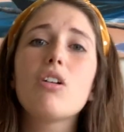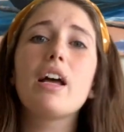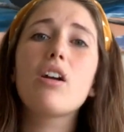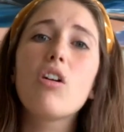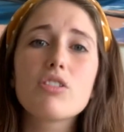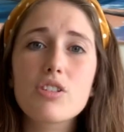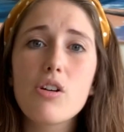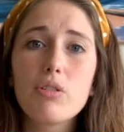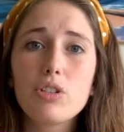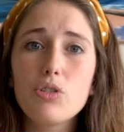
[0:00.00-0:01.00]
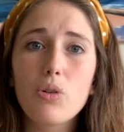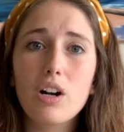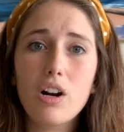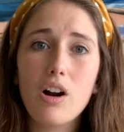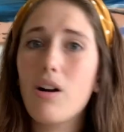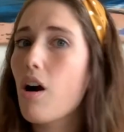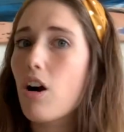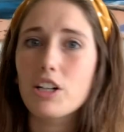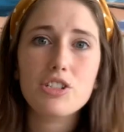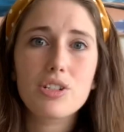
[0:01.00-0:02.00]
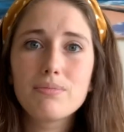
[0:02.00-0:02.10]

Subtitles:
and also your art,